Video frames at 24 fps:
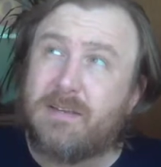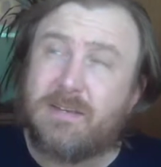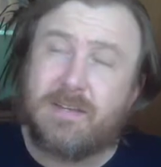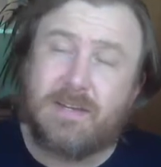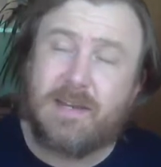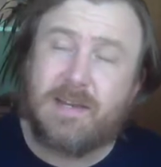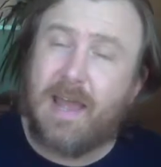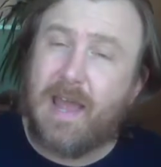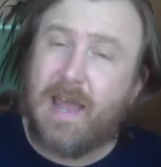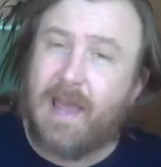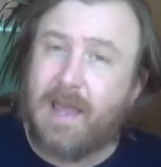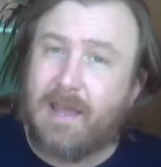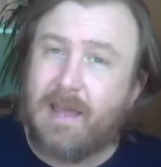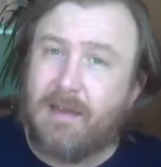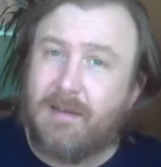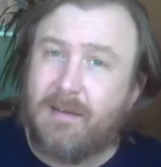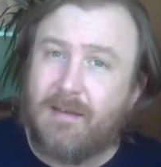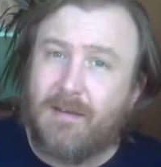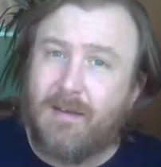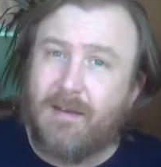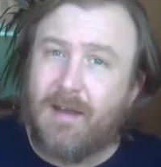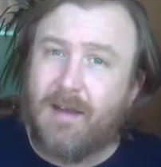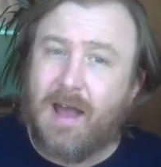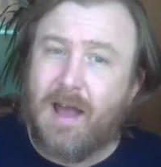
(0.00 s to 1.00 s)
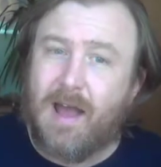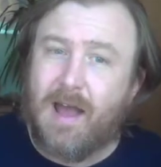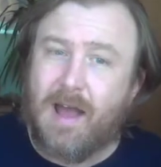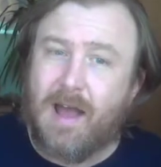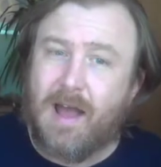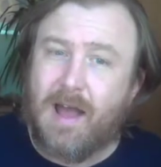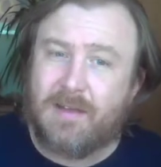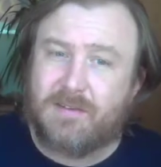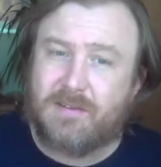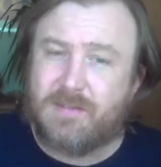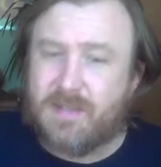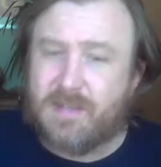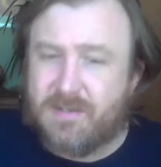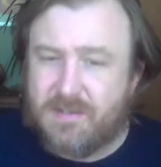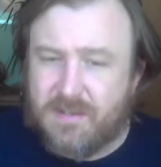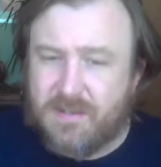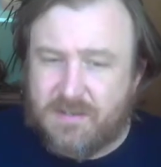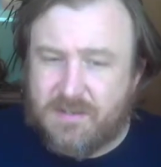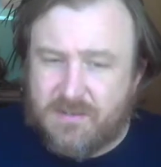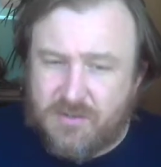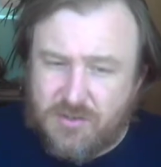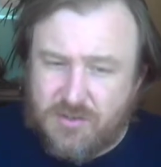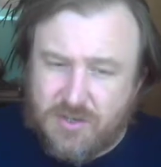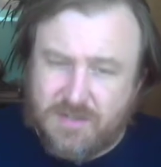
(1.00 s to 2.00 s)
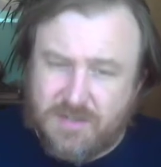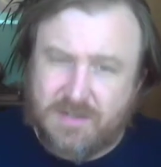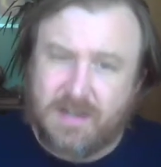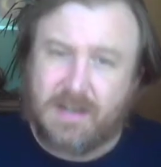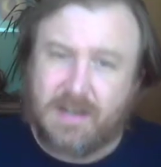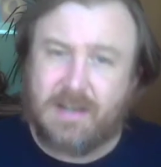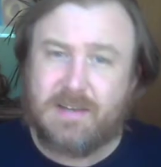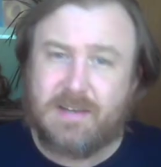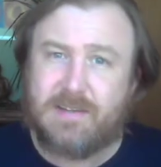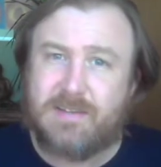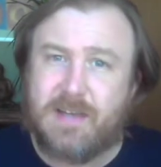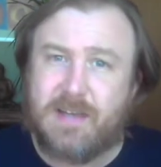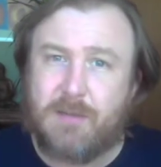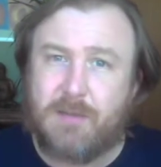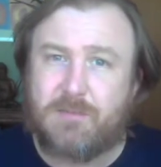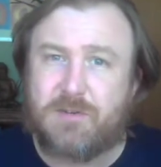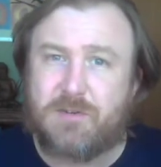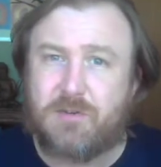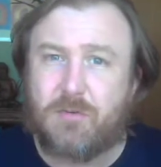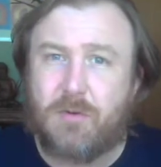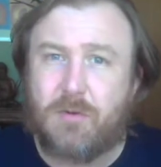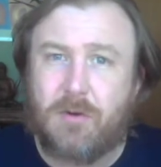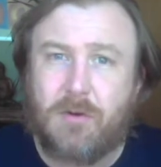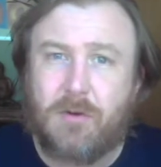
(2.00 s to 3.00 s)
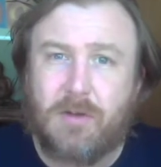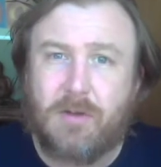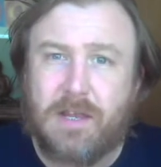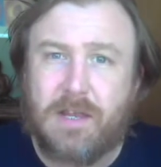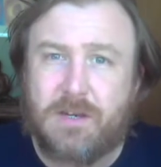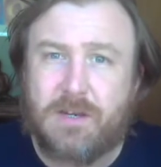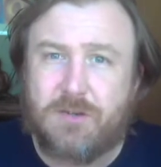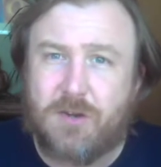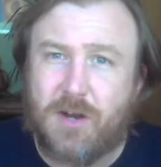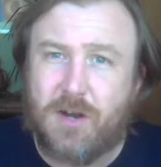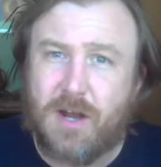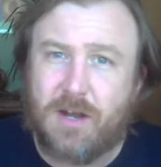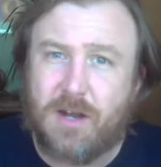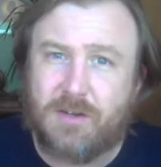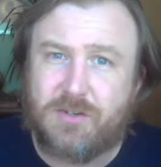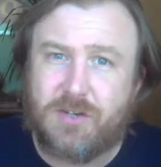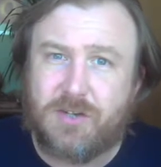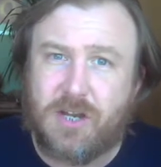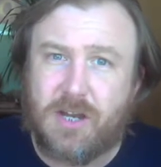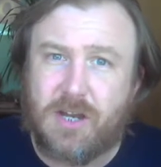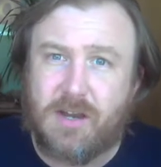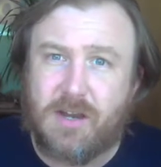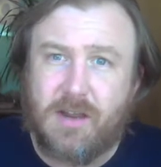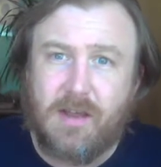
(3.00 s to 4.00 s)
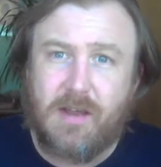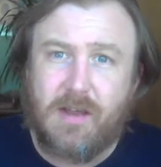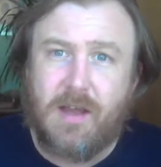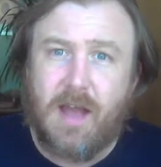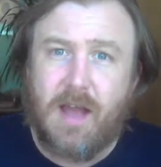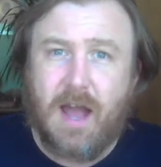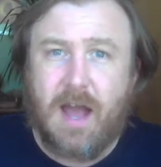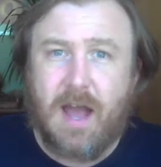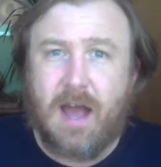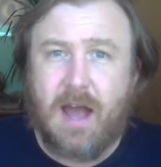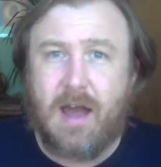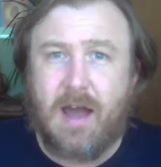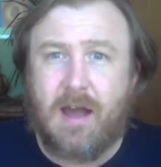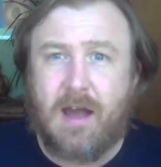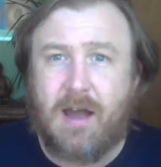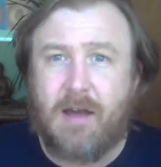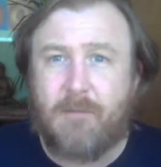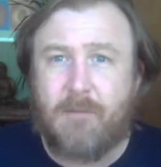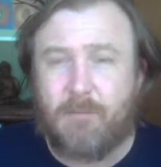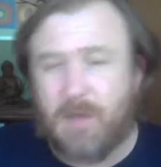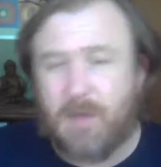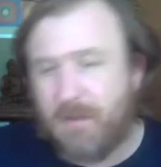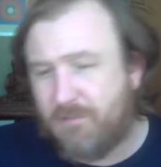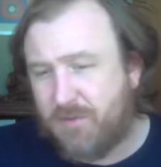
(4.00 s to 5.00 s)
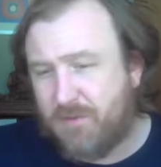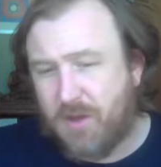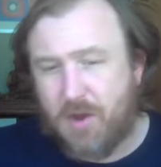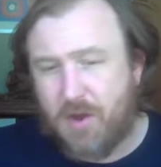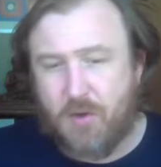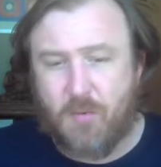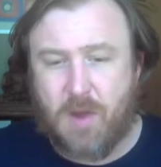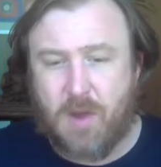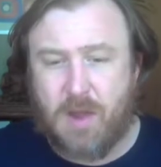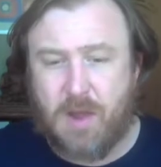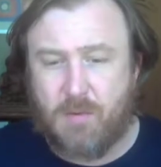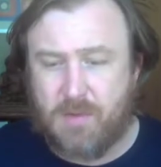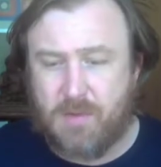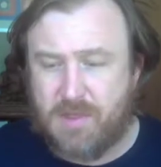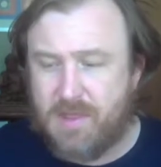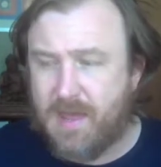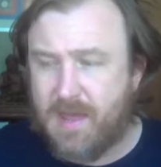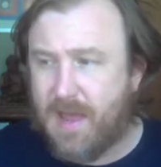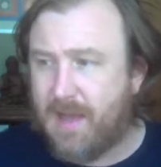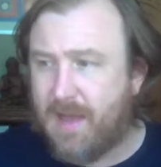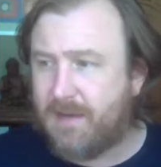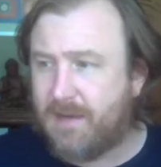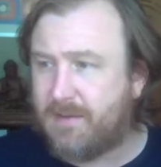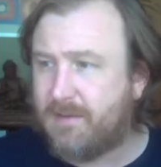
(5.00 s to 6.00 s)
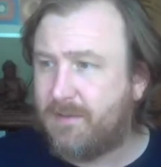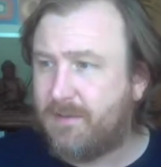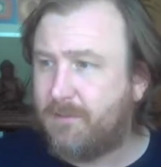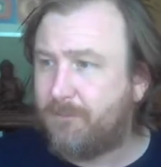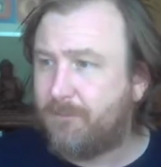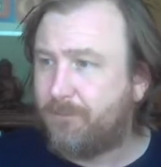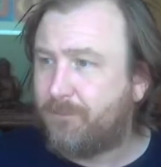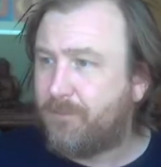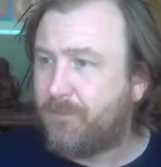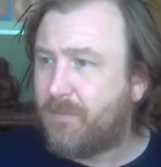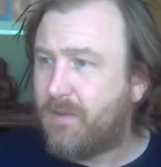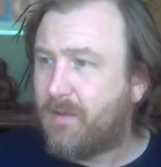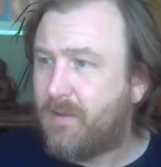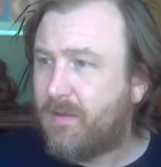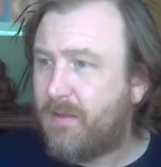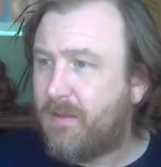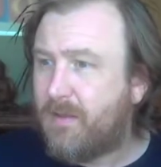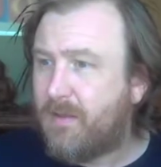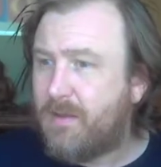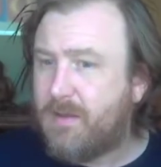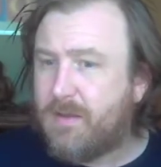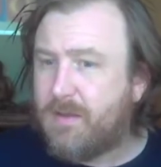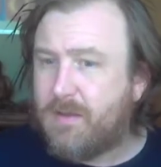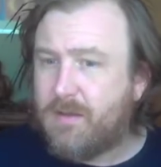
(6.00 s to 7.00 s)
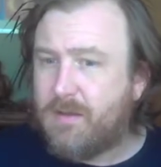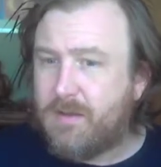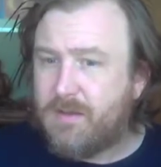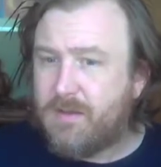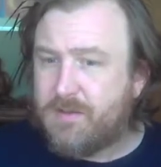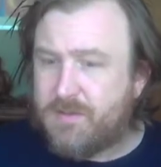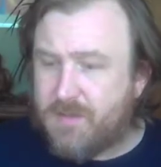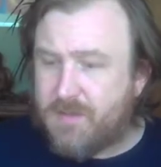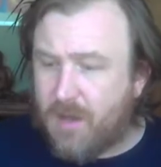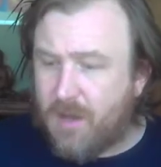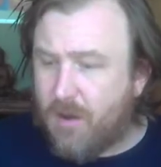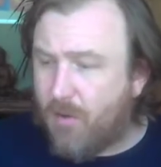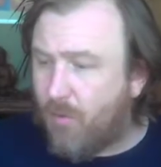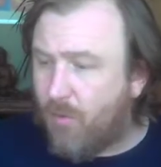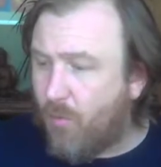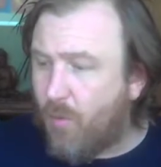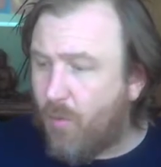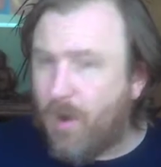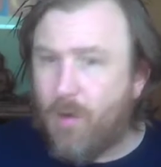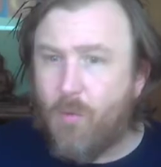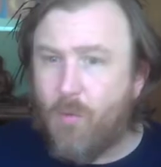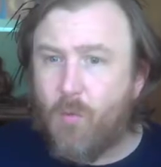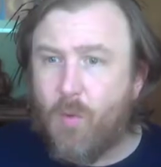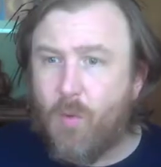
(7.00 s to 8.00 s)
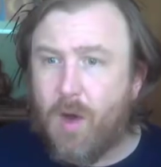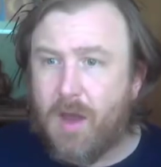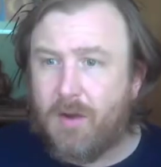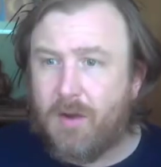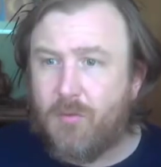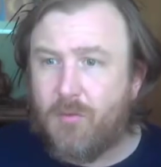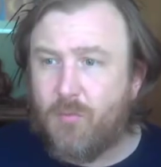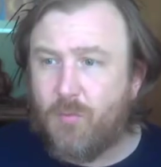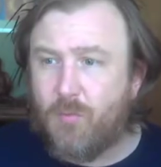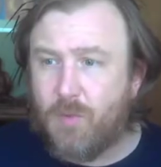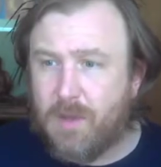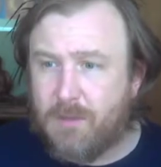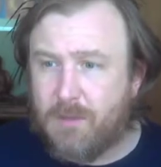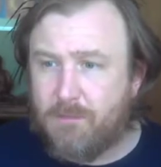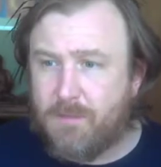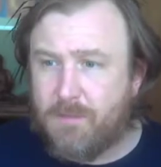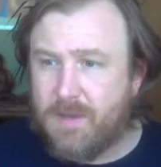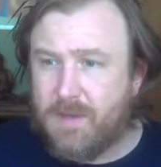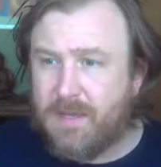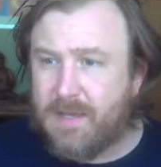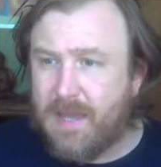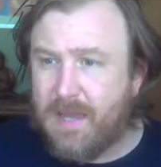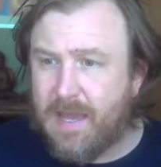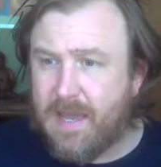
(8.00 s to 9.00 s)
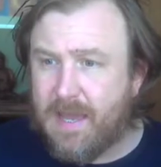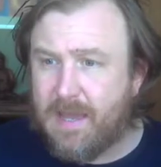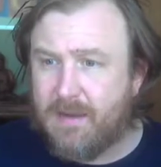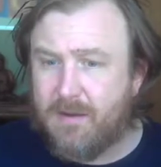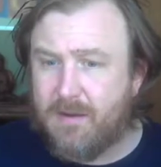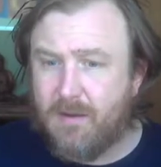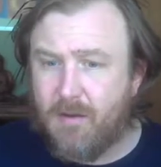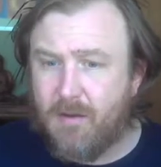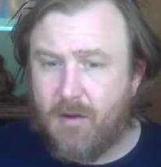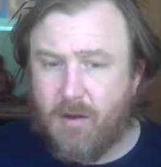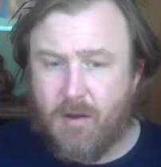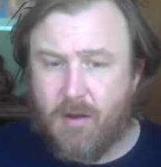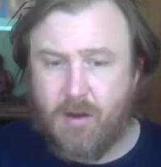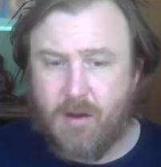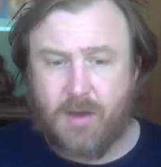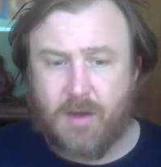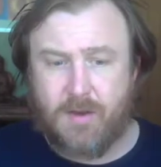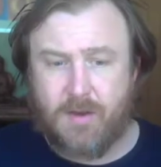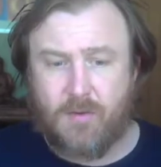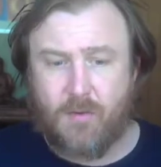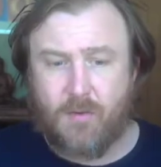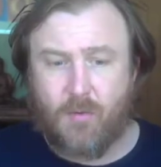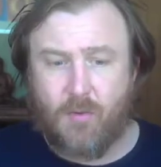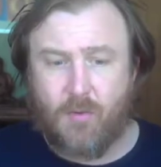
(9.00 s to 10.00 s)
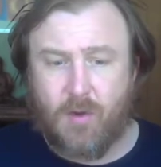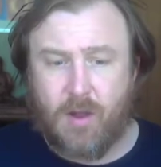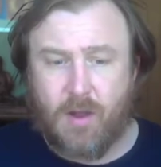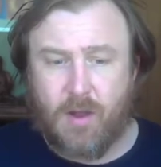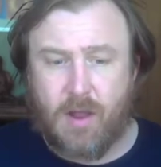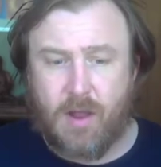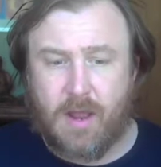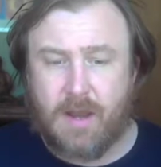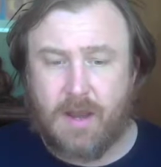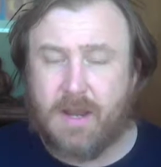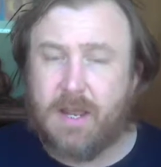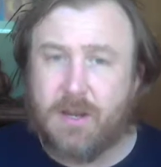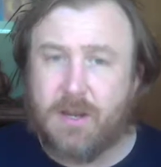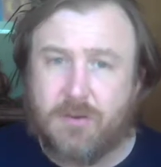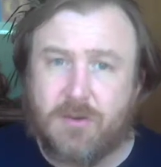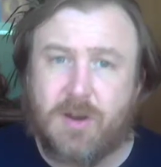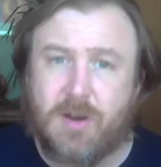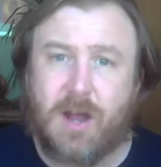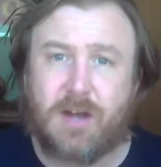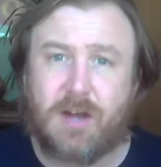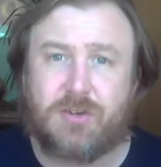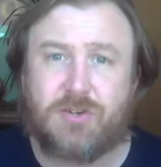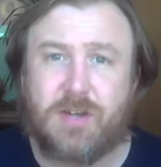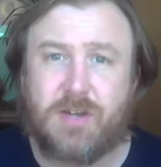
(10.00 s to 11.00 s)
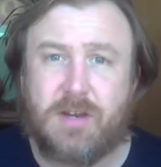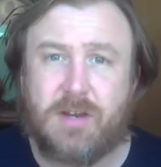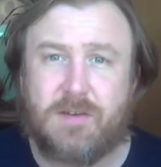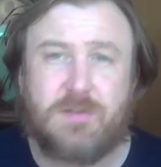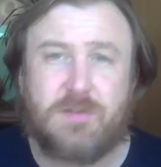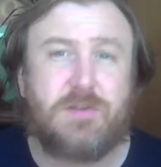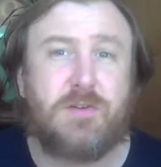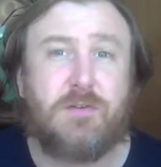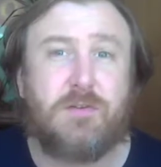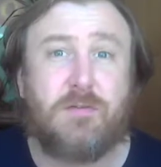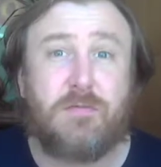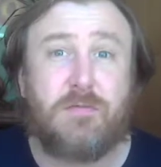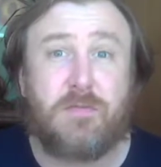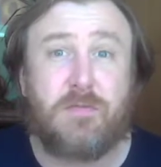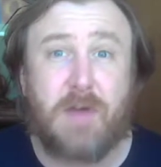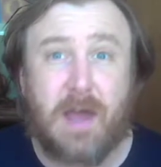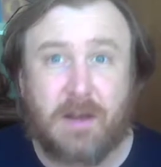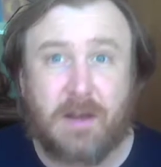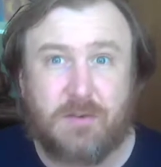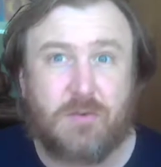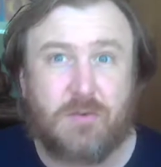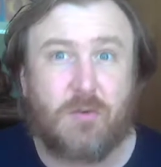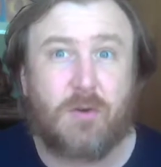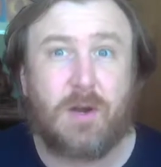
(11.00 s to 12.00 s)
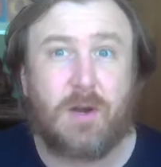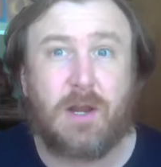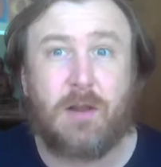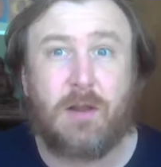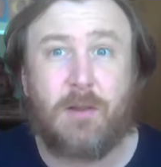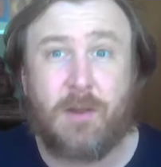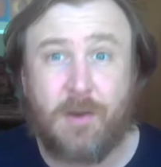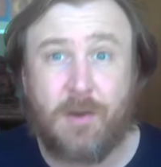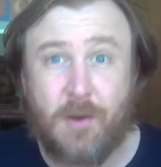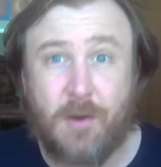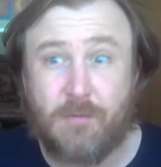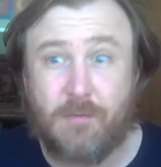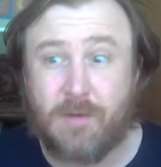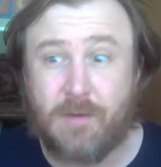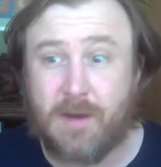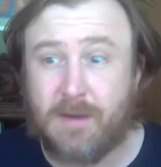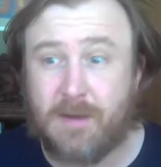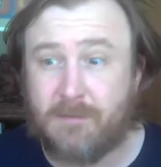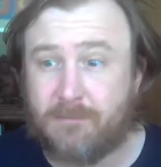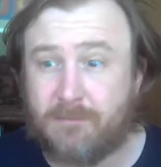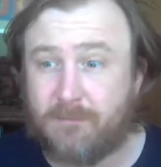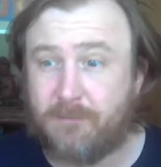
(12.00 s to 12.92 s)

today, since it's just a conceptual introduction, I've done away with that. So, well, why don't we begin on an introduction to factorial ANOVA.